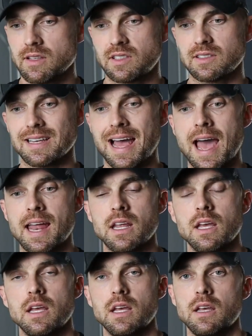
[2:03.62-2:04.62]
This is
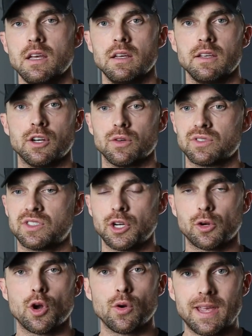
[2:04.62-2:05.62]
not, you know,
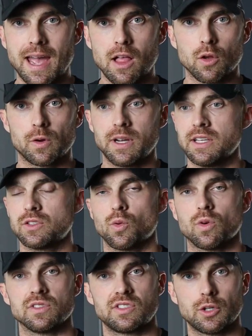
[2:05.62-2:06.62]
zero calories
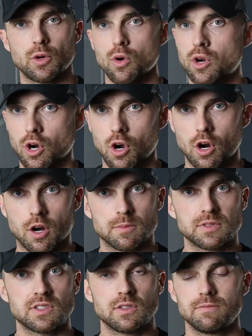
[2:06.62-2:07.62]
or zero
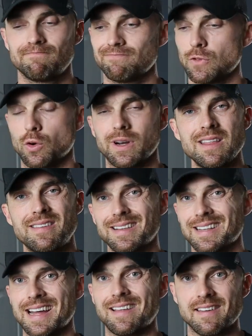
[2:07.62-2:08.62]
carbs or
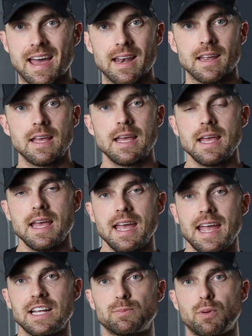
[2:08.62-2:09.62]
anything like that.
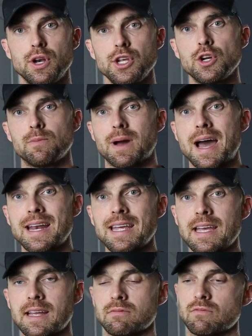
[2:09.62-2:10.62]
It's putting your
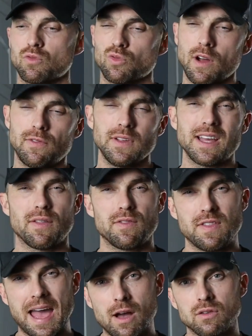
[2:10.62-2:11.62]
body in roughly a
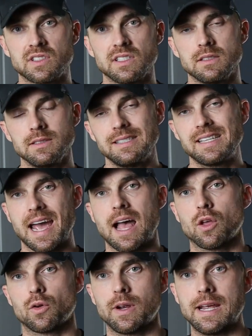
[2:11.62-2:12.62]
thousand
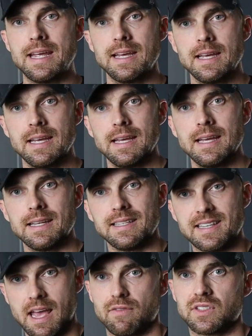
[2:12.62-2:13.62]
calorie
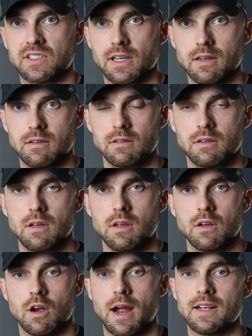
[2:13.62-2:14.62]
deficit.
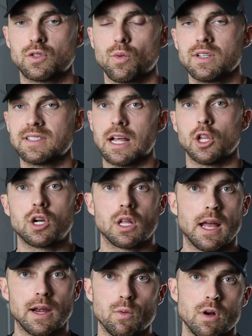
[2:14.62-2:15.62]
All right, so what does that look
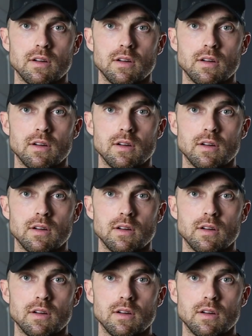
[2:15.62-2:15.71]
like?